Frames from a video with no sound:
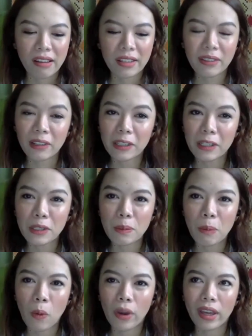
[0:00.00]
I started
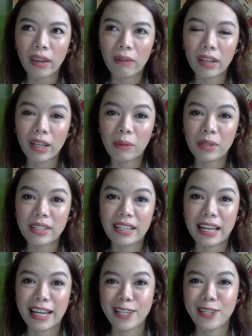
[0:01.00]
smoking when I was in
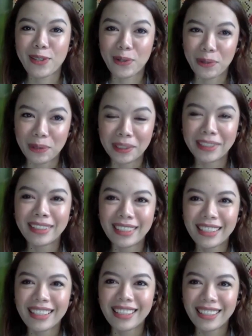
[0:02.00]
high school.
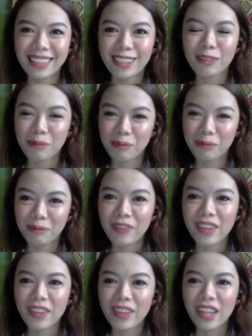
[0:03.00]
Mm-hmm.
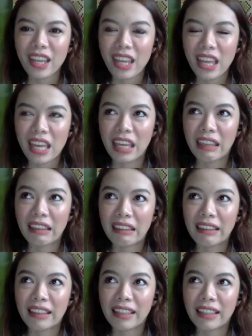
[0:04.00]
And
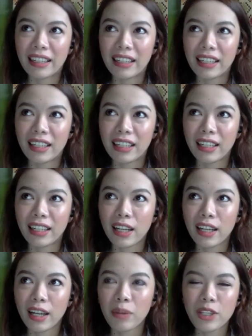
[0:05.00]
I
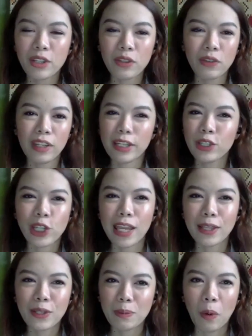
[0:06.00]
wasn't really
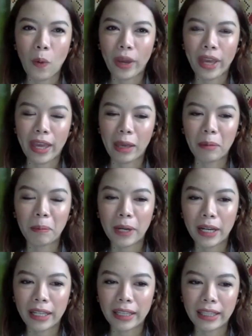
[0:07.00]
chain smoking,
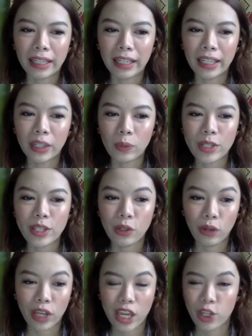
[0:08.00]
but it was
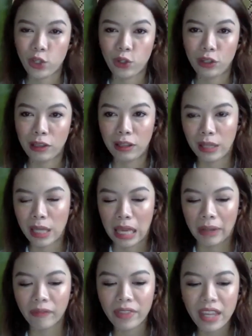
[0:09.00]
an occasional
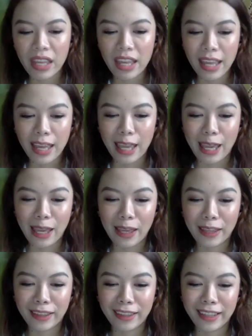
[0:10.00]
thing.
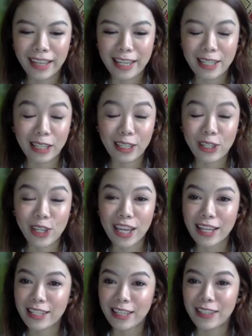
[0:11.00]
And as cliche
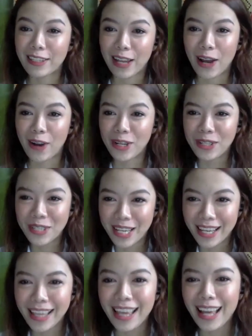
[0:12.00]
as it sounds,
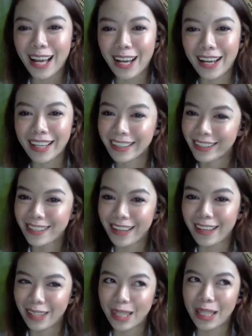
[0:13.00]

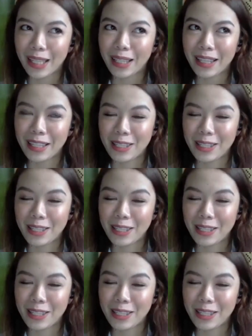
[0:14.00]
I think it's